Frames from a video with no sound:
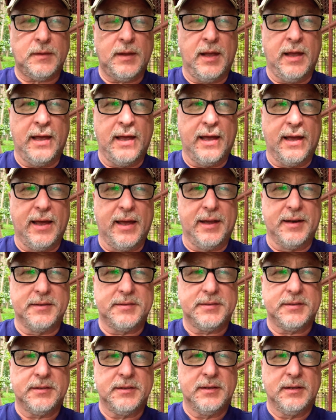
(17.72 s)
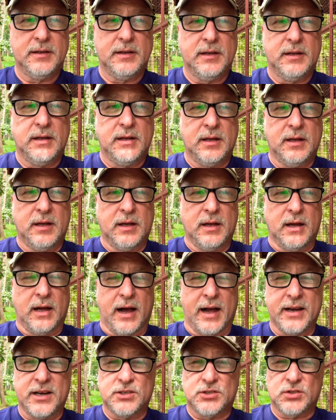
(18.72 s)
And
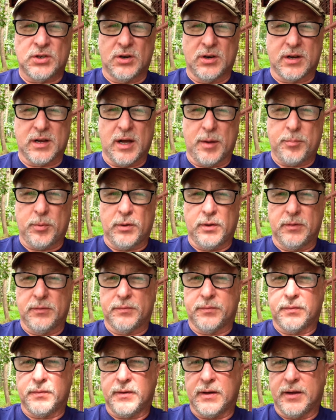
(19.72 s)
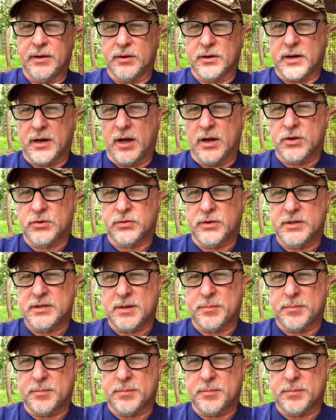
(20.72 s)
I just saw a couple of other countries,